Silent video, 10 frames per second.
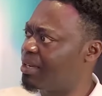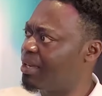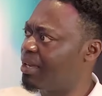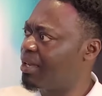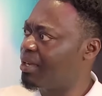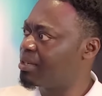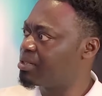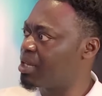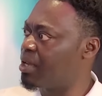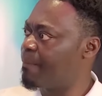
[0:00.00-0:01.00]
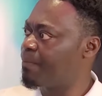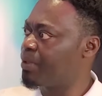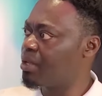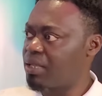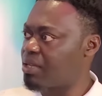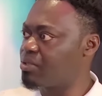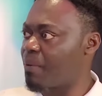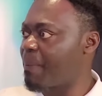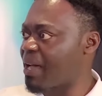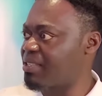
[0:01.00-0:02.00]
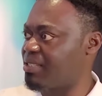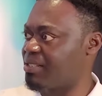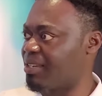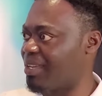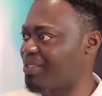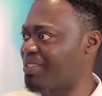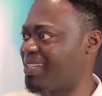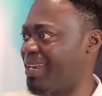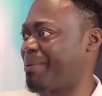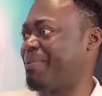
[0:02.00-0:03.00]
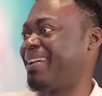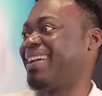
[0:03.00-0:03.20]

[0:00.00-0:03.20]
He said, there's no past in relationship.